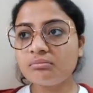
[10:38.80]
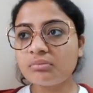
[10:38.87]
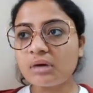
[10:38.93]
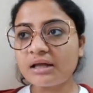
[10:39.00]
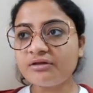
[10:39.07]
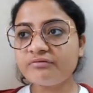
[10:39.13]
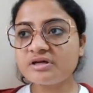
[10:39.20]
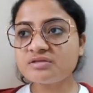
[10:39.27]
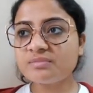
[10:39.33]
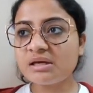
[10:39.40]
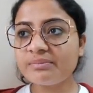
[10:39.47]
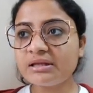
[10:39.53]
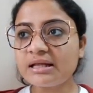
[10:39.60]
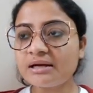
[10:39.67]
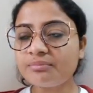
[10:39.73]
otherwise
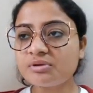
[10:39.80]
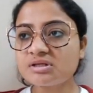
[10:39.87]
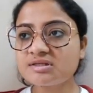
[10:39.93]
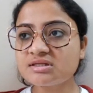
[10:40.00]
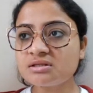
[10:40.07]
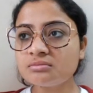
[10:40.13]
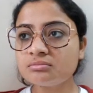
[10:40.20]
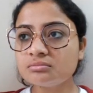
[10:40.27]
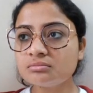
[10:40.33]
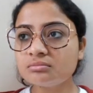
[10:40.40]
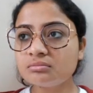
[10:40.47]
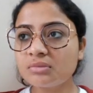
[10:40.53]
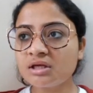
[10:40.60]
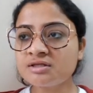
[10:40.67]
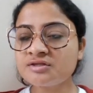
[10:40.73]
maybe that person
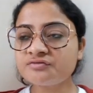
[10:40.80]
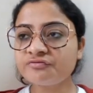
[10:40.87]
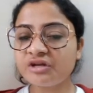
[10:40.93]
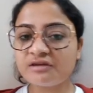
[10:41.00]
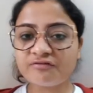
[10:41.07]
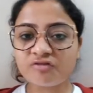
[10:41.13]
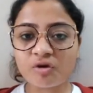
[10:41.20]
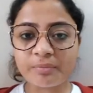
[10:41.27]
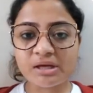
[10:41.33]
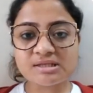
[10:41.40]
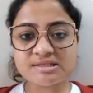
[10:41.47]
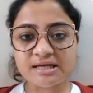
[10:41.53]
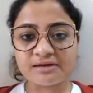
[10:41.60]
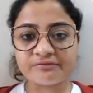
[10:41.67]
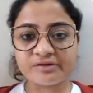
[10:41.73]
is free from
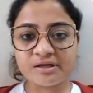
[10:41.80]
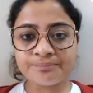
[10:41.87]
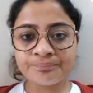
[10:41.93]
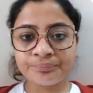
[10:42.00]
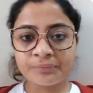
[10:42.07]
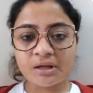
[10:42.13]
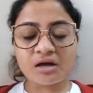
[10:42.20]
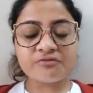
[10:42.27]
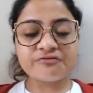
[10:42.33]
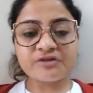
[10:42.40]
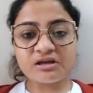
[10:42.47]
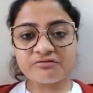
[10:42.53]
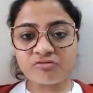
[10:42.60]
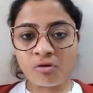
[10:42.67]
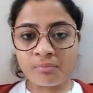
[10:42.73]
HIV,
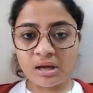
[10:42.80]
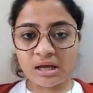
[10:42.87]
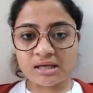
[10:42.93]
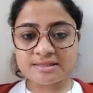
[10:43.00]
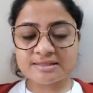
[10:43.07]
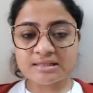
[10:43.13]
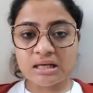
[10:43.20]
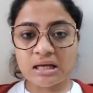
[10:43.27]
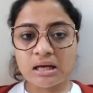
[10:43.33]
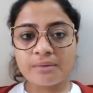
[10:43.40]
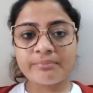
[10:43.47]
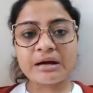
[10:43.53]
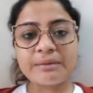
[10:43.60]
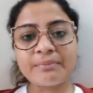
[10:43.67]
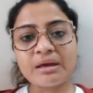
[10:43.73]
free from AIDS,
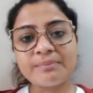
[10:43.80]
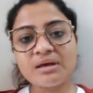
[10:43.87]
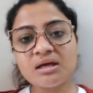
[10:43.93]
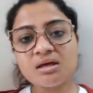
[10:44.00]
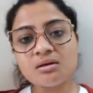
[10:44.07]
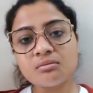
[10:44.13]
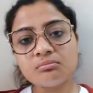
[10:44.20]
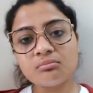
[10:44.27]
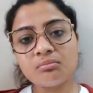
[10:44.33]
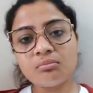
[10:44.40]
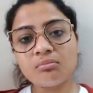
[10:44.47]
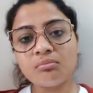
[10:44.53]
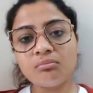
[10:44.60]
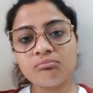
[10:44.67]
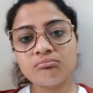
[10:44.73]
but maybe
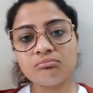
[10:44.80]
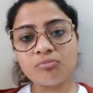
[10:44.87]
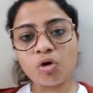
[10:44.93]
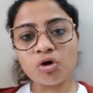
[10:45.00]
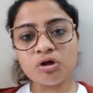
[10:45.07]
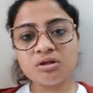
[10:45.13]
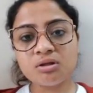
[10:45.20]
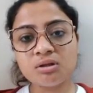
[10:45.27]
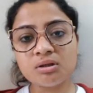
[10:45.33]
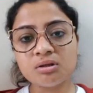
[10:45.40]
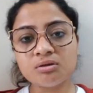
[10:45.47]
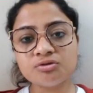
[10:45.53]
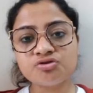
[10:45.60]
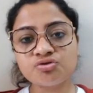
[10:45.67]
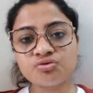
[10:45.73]
all
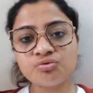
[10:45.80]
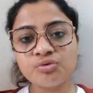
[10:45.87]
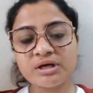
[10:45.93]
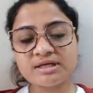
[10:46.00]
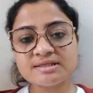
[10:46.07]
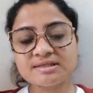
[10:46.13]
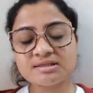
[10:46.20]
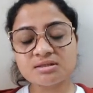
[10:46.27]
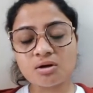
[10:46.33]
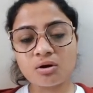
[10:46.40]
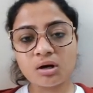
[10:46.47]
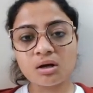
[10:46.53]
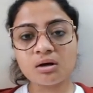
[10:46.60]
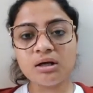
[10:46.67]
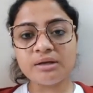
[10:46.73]
through his or
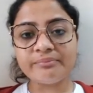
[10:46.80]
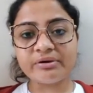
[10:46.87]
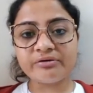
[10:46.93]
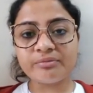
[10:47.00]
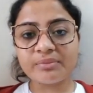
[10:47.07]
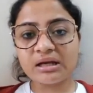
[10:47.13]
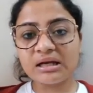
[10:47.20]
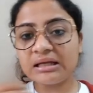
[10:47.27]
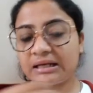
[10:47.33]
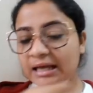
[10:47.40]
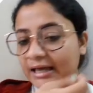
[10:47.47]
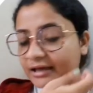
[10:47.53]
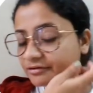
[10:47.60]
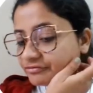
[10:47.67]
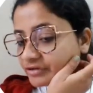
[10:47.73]
her remaining
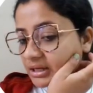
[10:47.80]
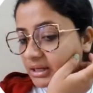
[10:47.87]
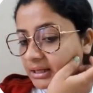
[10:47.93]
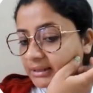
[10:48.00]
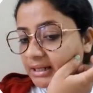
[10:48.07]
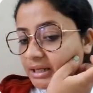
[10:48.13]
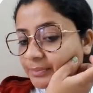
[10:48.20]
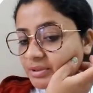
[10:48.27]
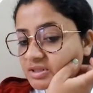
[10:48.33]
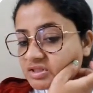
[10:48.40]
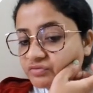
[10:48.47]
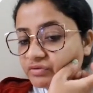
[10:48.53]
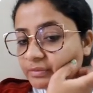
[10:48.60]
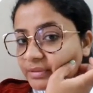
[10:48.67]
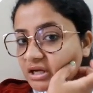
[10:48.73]
life, that
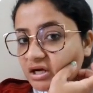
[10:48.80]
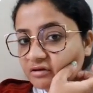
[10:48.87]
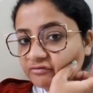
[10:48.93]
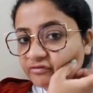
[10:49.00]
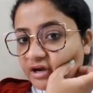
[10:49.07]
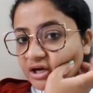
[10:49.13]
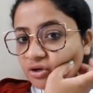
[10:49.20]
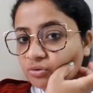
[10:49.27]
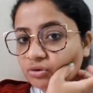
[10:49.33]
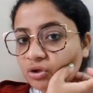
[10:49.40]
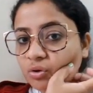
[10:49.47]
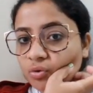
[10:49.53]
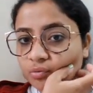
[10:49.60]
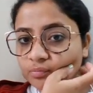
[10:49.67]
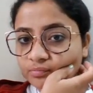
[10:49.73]
person will be confined to the
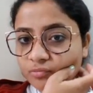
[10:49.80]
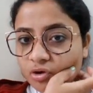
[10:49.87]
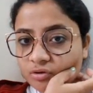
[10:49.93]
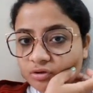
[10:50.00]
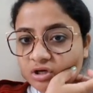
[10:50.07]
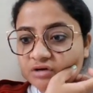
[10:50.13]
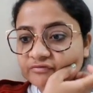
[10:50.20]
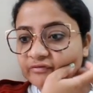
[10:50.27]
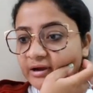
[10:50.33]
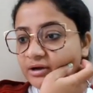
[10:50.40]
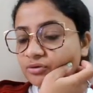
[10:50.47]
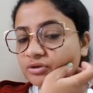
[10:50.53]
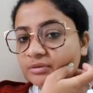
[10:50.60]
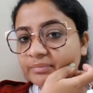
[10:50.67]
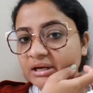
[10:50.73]
home or confined
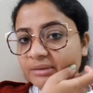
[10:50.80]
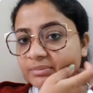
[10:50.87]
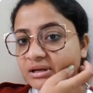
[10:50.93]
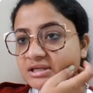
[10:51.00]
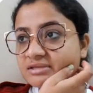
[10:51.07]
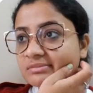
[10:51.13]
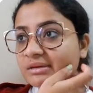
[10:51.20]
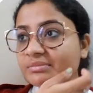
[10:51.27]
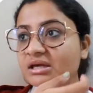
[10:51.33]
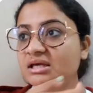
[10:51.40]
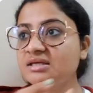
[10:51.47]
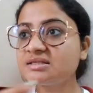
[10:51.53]
to the bed, because maybe